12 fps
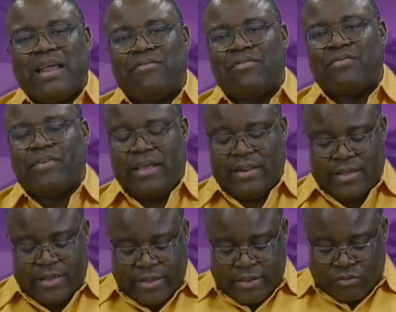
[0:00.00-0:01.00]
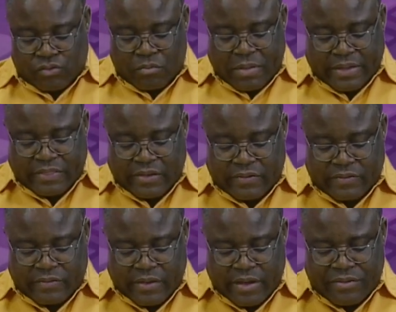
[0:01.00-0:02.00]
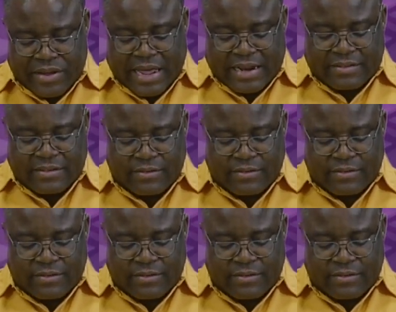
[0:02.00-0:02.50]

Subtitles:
everything to make this a reality.